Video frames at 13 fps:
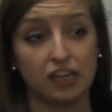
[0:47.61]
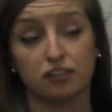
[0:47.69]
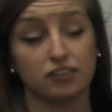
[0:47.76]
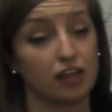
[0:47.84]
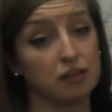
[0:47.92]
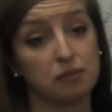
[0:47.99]

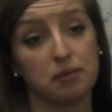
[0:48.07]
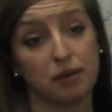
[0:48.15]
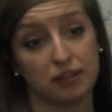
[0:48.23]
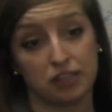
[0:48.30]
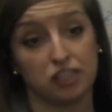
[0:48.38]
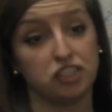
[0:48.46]
telling me
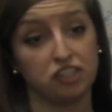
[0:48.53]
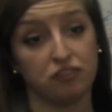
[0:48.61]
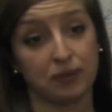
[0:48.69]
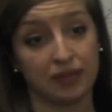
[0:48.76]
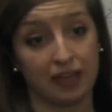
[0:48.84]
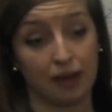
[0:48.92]
about the
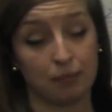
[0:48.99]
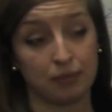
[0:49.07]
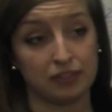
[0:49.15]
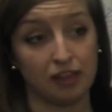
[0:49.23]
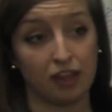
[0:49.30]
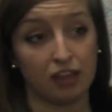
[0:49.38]
achievement gap
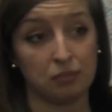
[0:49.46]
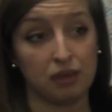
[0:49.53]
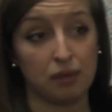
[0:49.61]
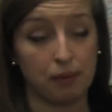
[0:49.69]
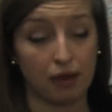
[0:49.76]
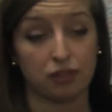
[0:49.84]
and telling
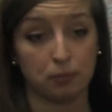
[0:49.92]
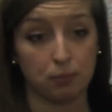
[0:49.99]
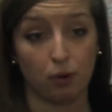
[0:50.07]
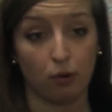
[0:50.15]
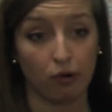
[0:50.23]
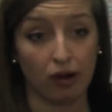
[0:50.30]
me about the
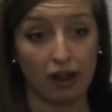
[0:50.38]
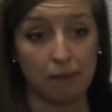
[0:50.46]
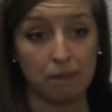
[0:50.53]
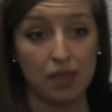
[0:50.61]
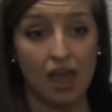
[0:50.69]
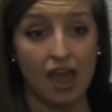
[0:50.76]
program.